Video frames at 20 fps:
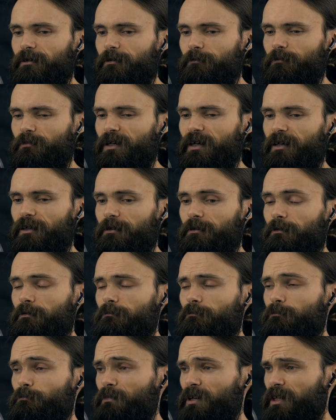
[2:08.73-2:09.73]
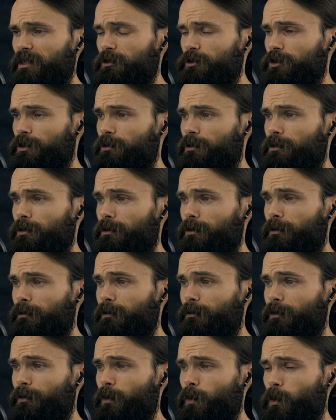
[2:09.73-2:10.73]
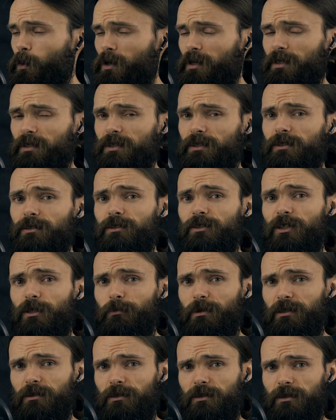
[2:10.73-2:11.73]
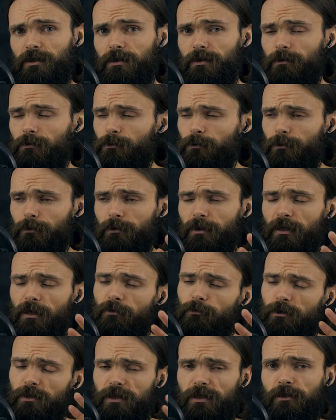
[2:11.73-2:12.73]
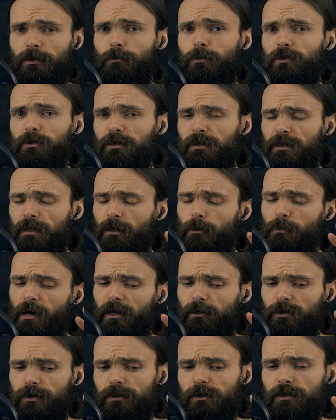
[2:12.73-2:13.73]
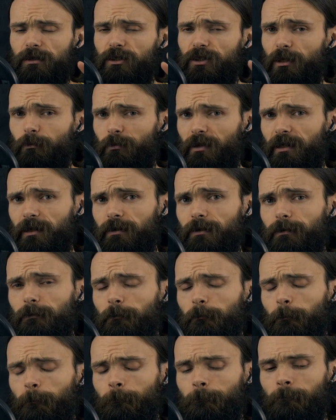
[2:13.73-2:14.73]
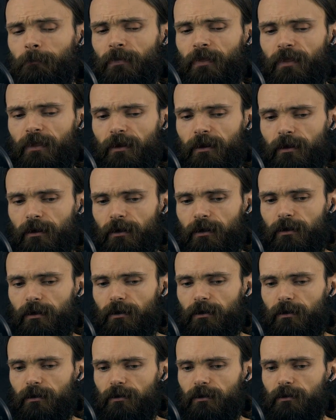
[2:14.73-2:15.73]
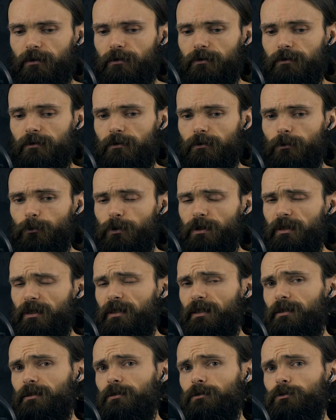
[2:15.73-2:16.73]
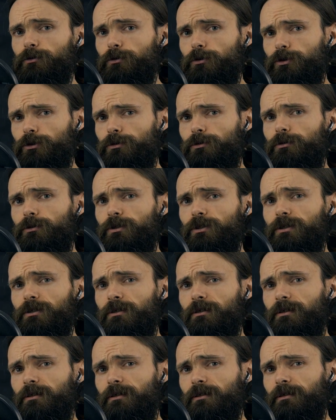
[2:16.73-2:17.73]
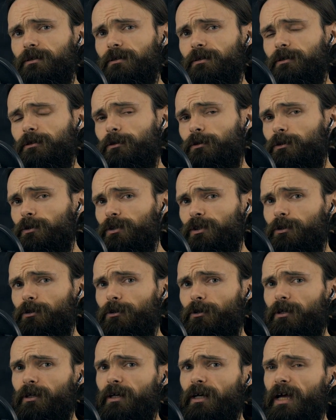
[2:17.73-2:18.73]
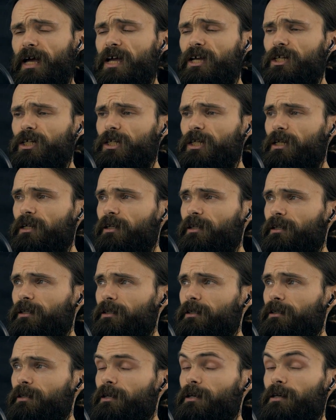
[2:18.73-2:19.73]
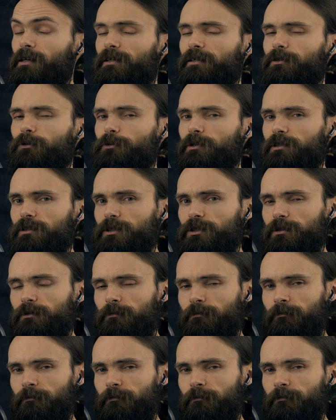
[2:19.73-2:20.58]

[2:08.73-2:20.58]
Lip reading: My major was Japanese, everything about Japan, and we had to choose another Asian language.